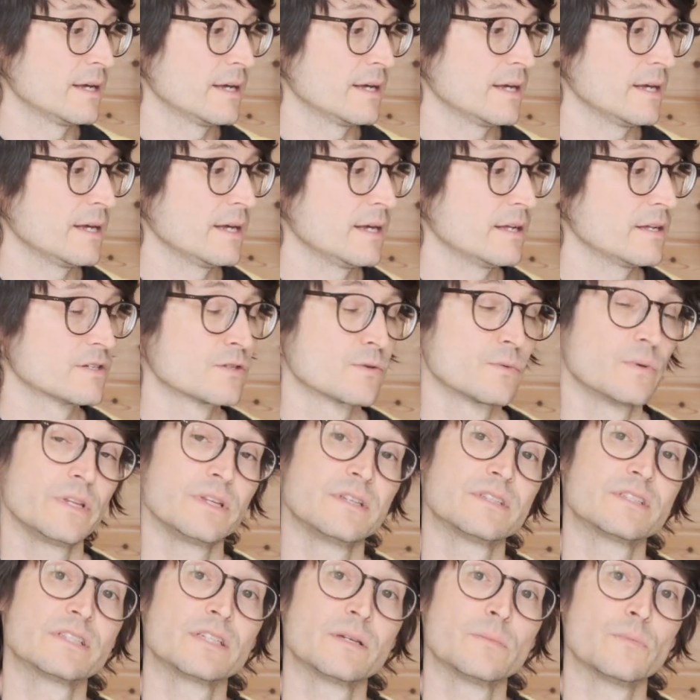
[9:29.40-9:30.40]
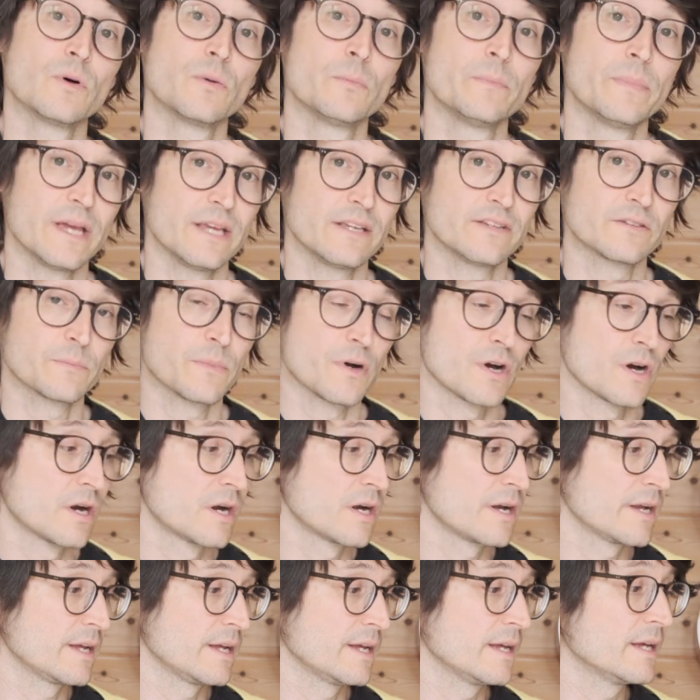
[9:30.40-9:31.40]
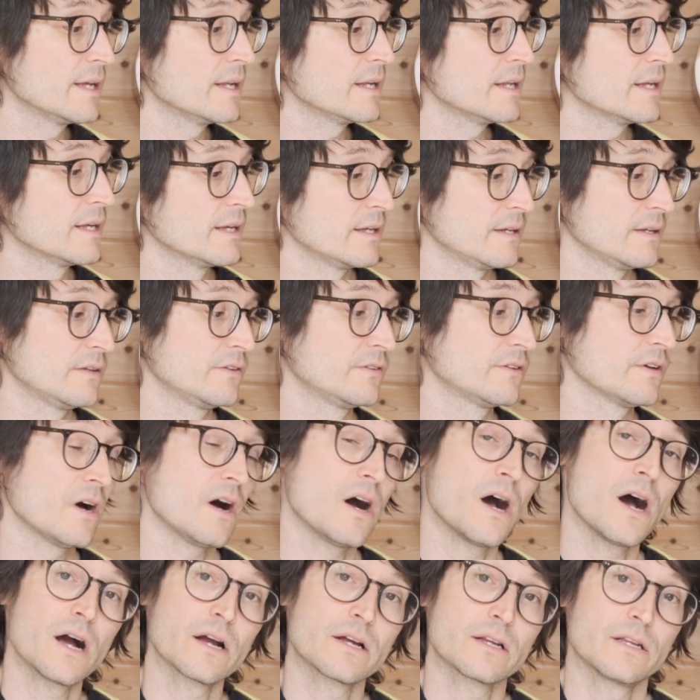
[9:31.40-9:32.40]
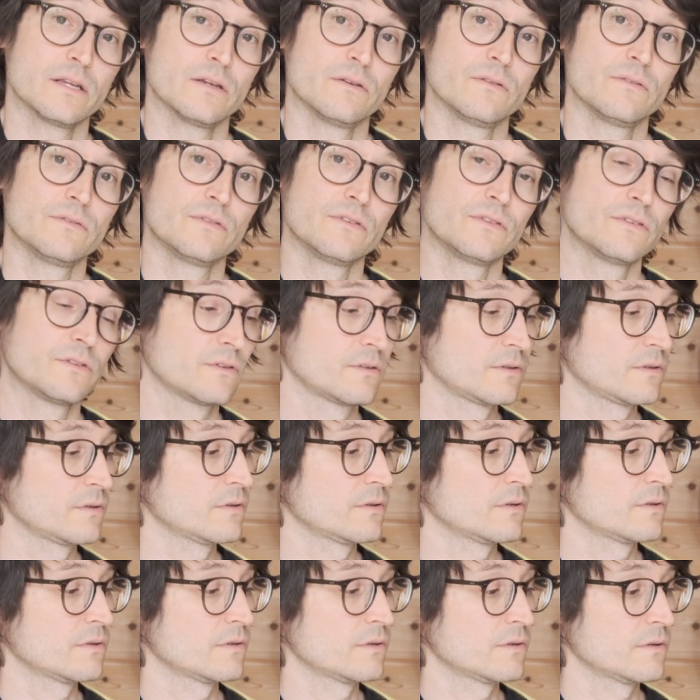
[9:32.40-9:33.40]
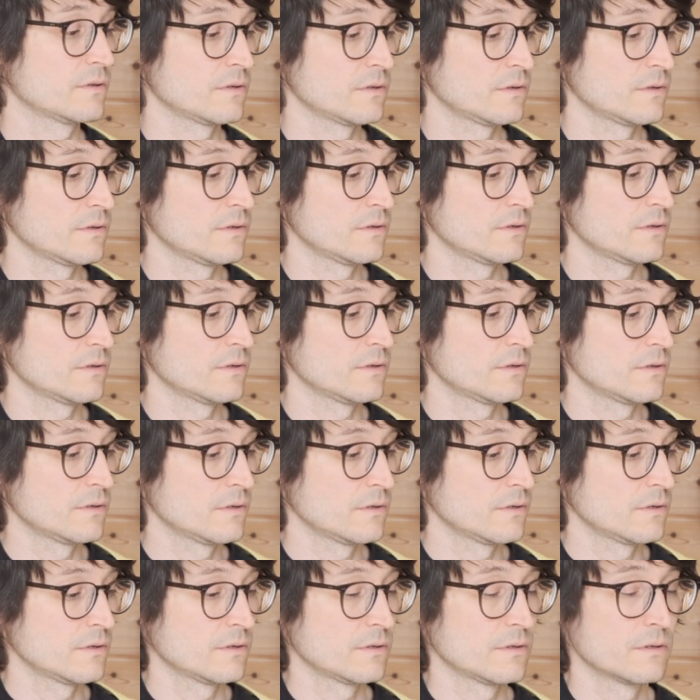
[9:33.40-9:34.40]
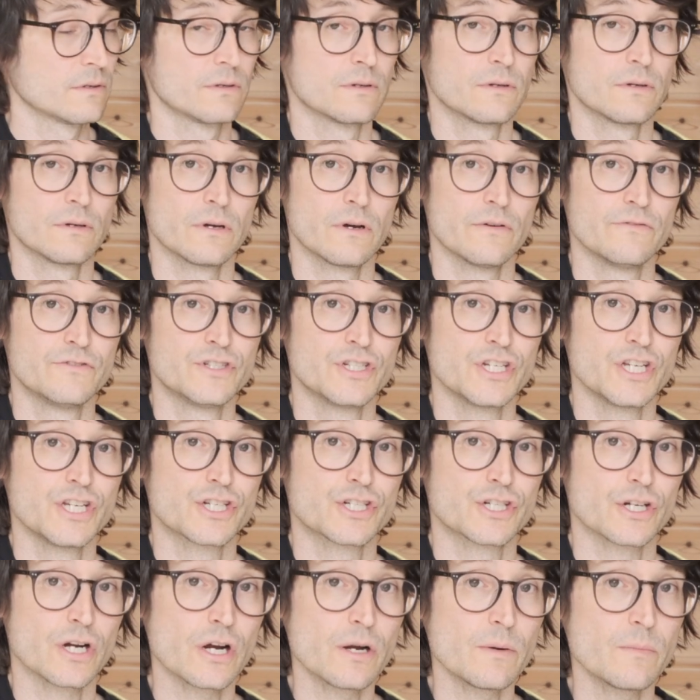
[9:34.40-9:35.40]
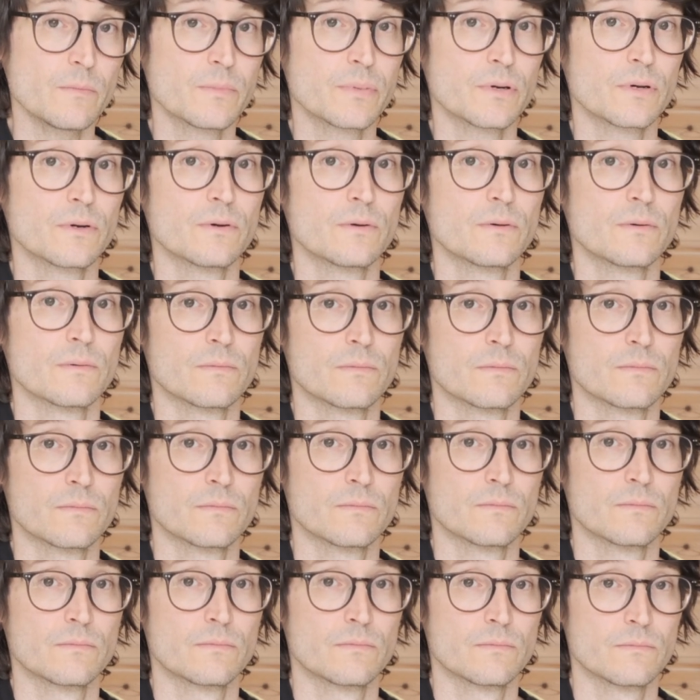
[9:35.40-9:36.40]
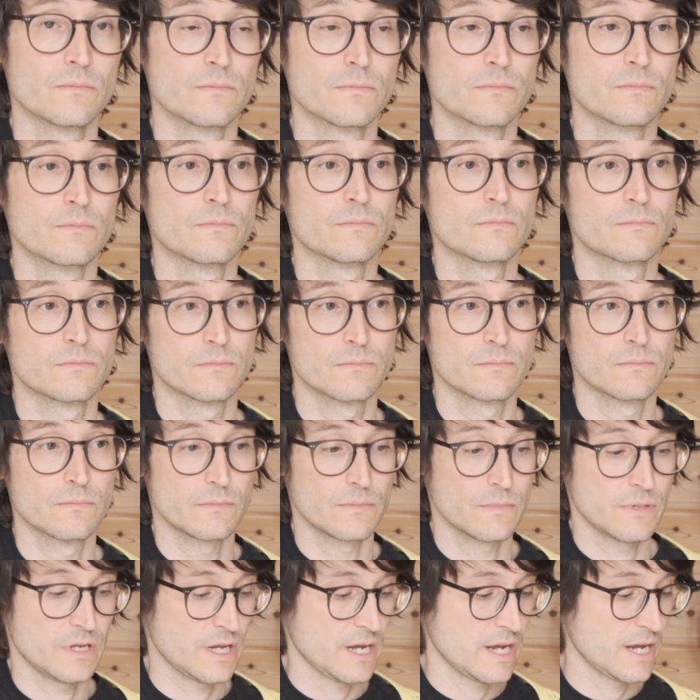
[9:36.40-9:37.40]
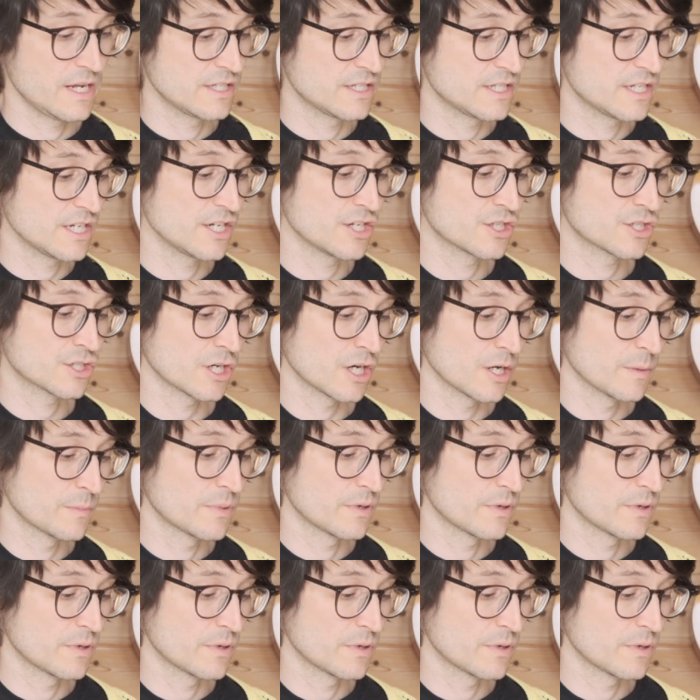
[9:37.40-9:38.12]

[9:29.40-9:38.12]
It is a really simple bass part. It is octaves of G sharp and C sharp,